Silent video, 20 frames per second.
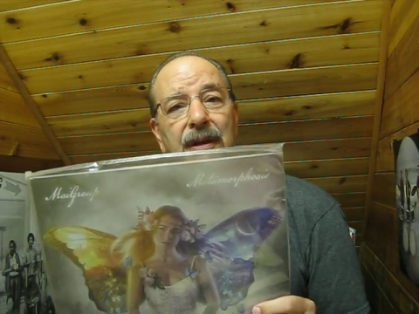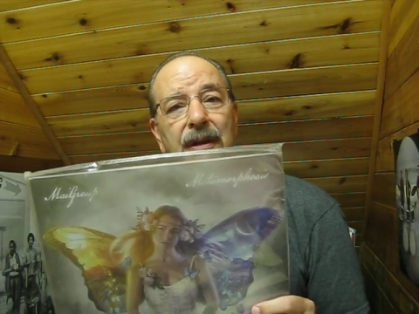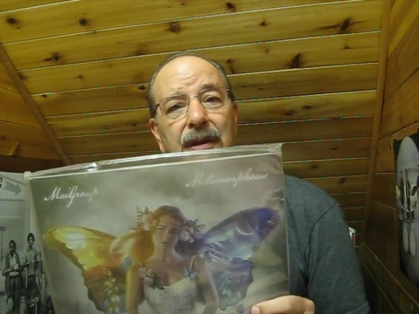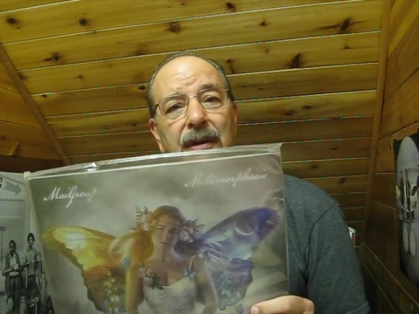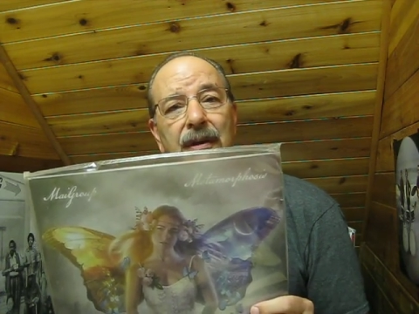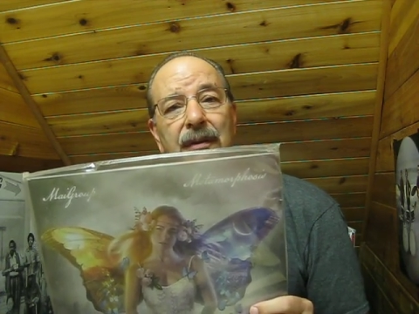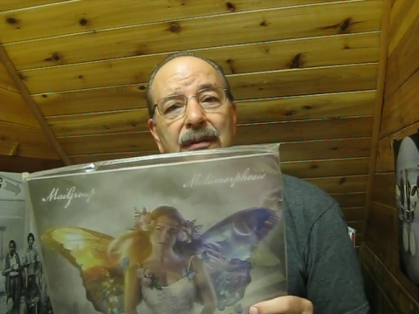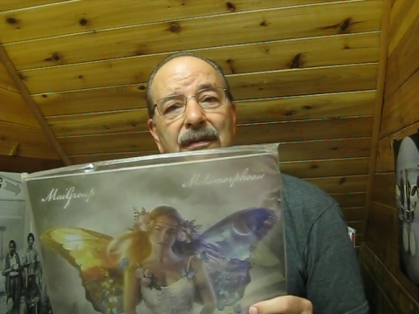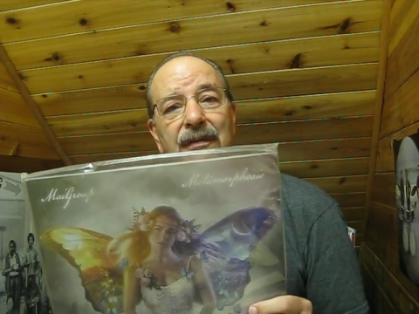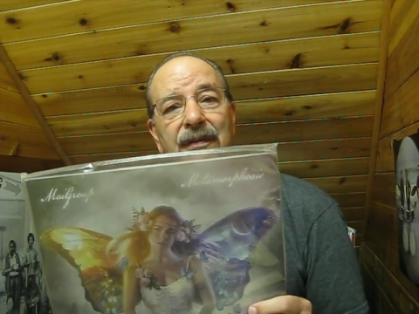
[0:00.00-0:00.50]

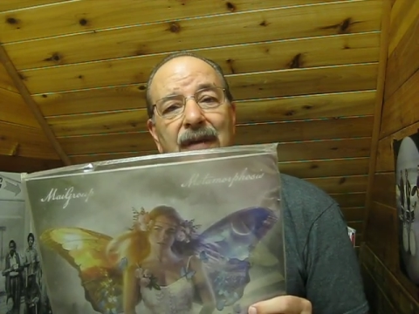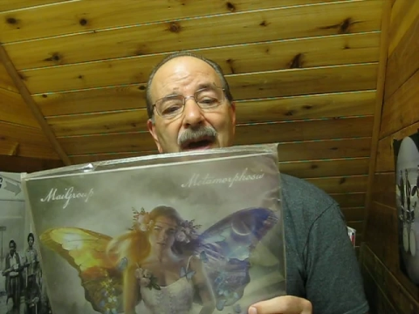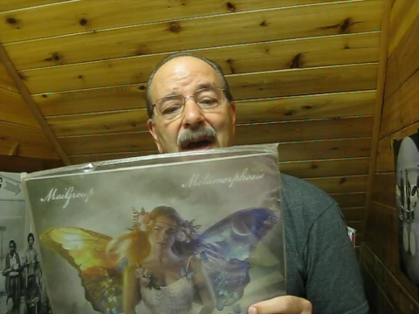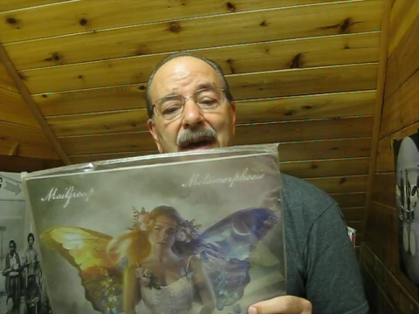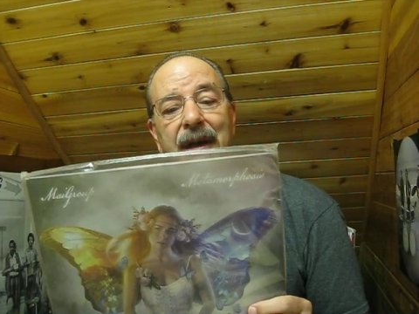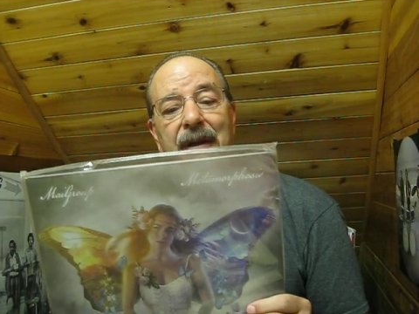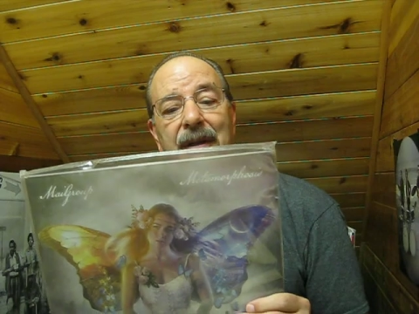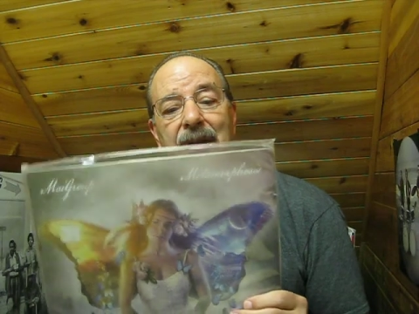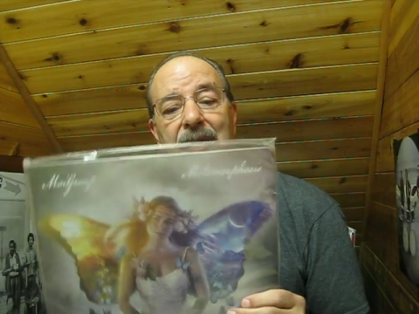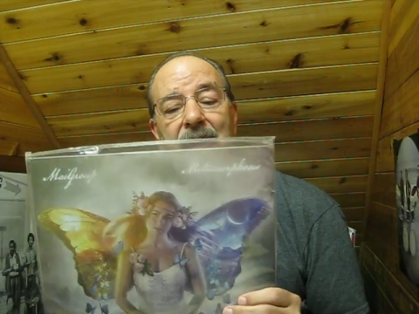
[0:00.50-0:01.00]
on
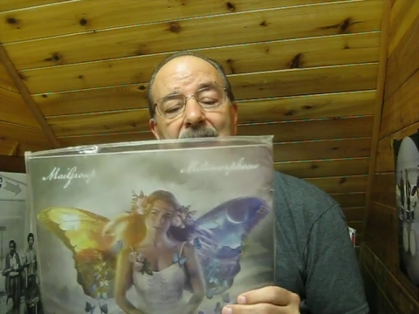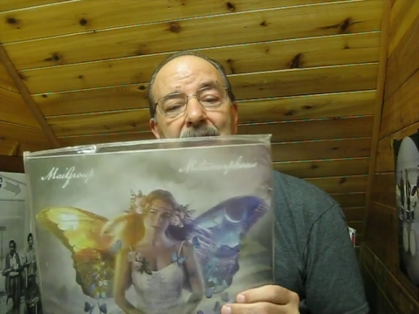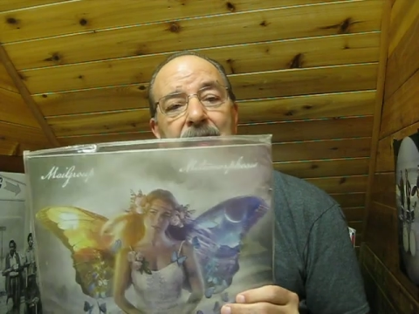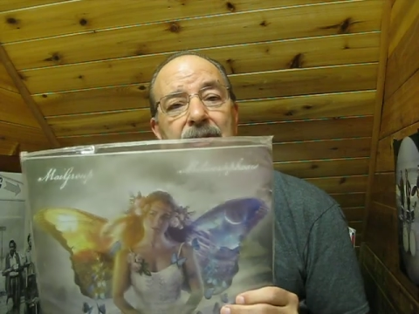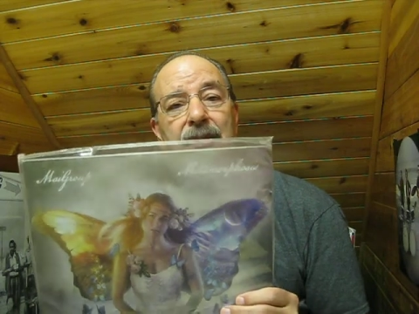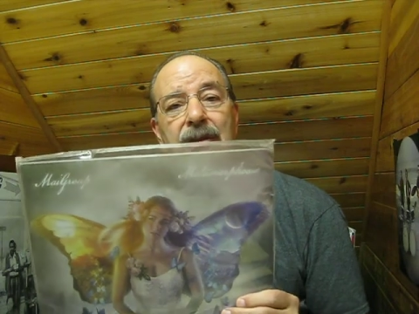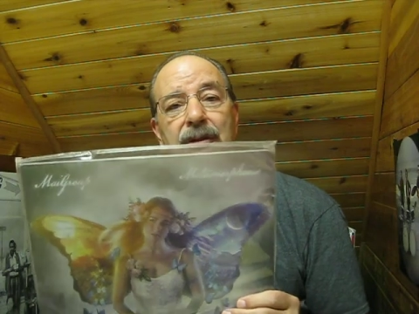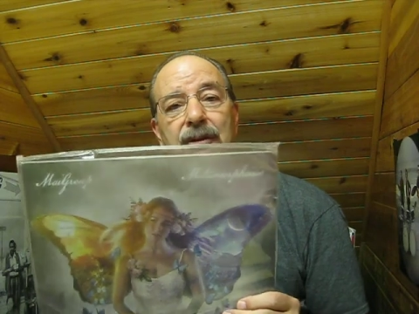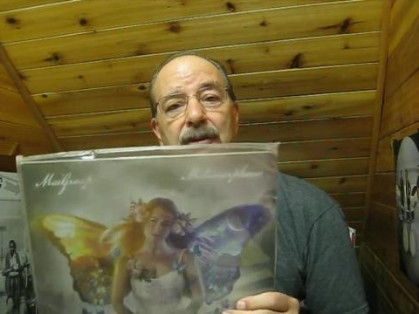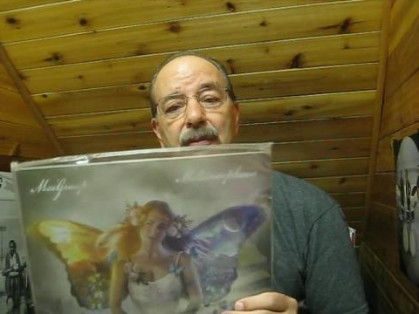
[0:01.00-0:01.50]

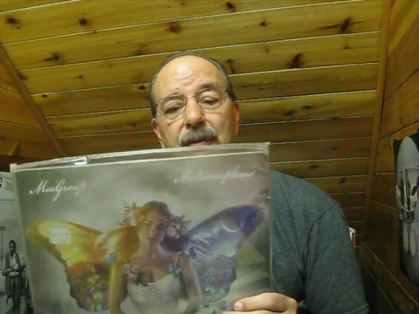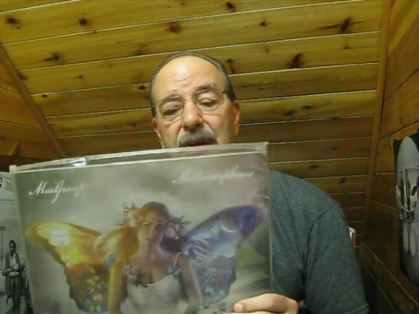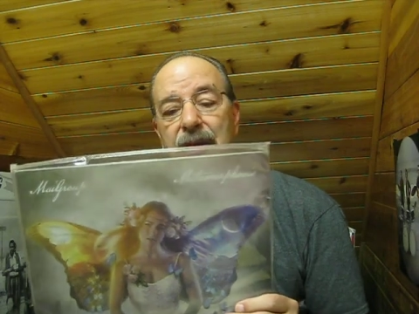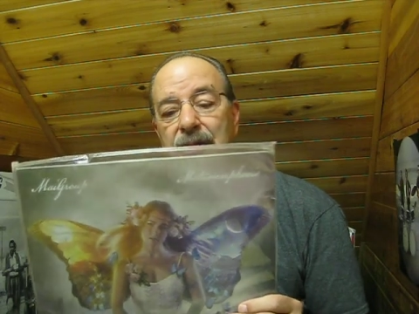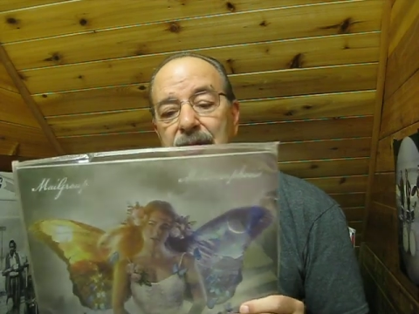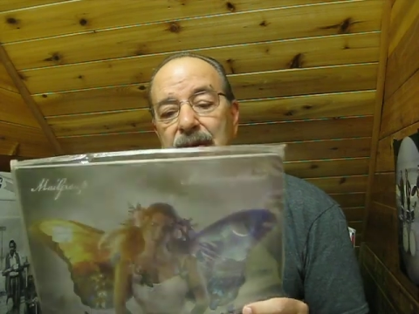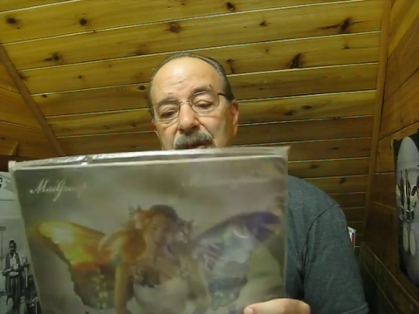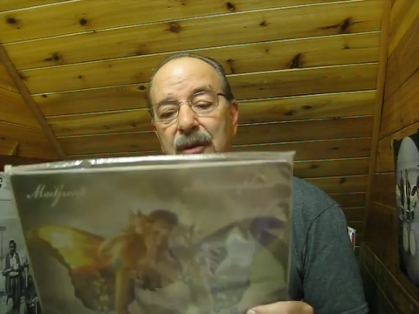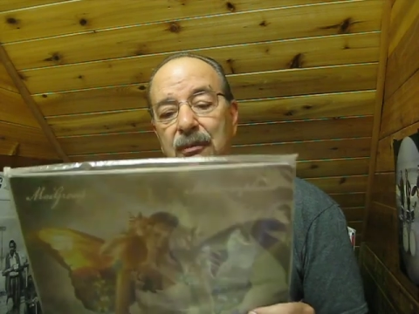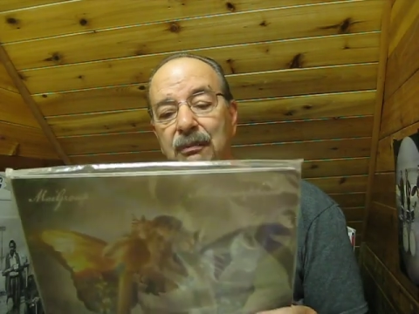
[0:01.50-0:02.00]
violin,
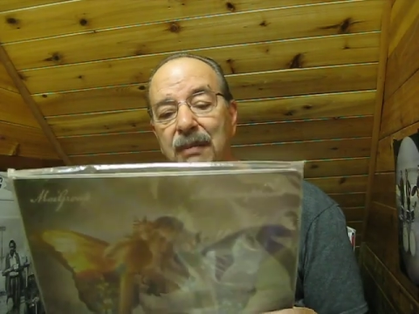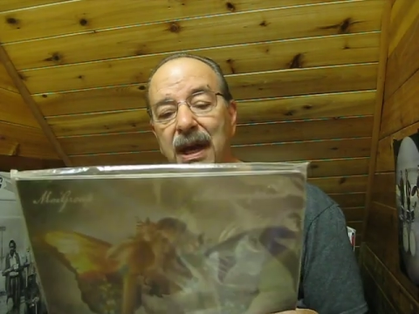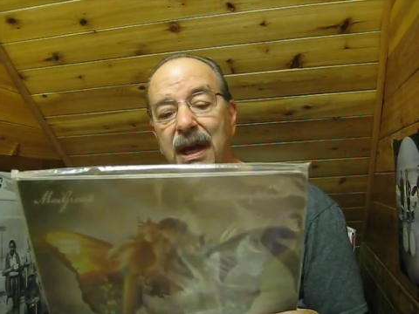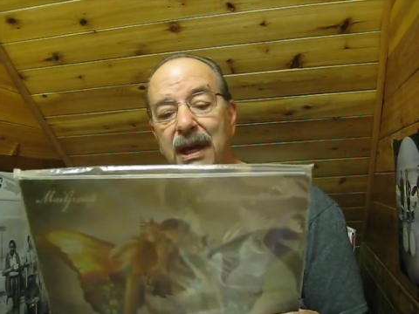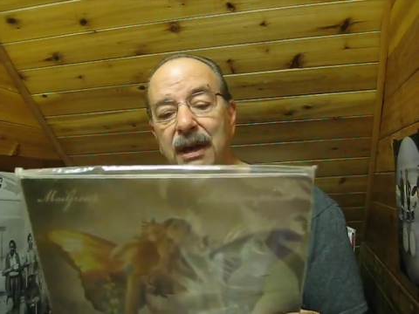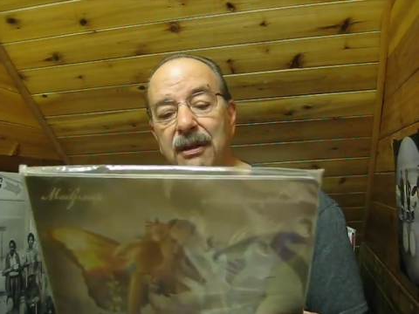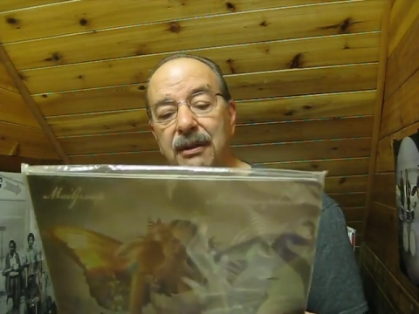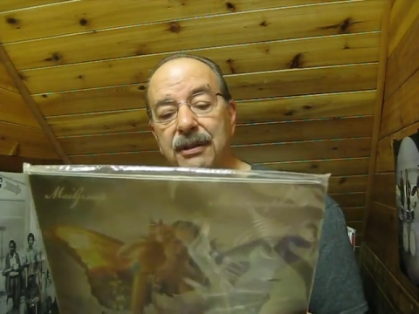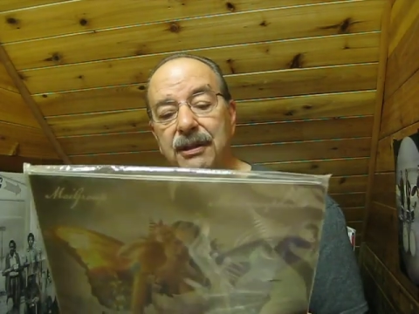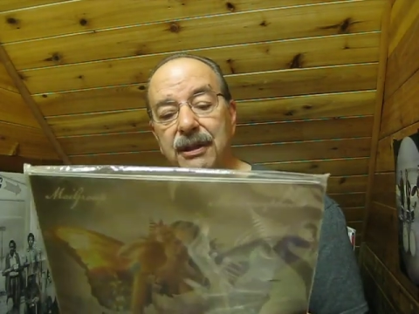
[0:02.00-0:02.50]
switched to
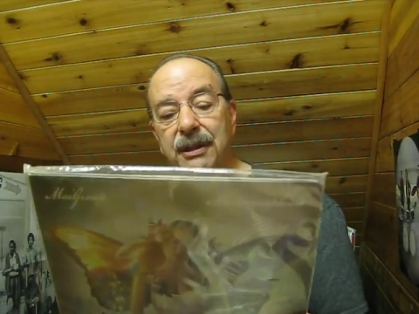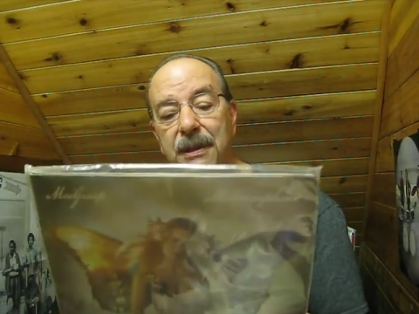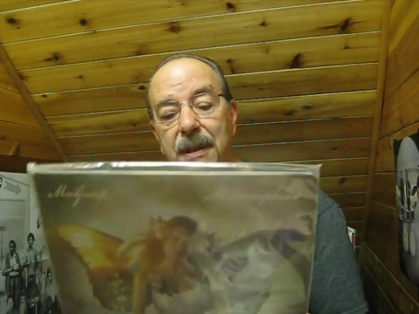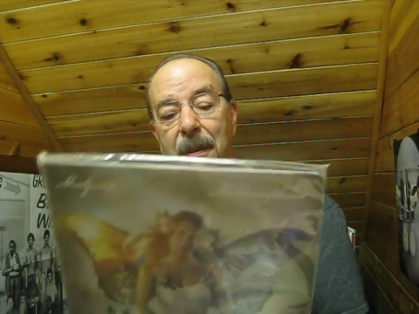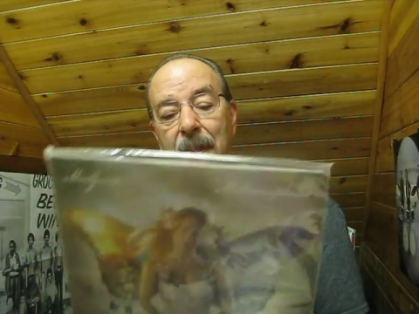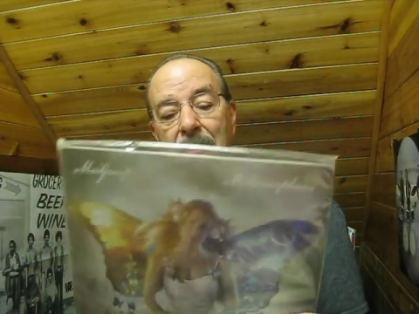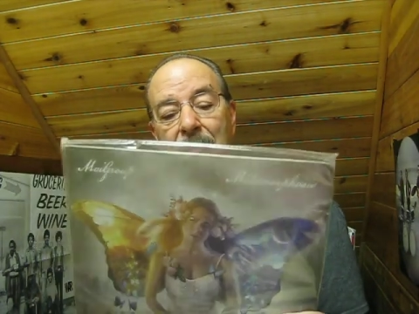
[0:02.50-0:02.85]
bass,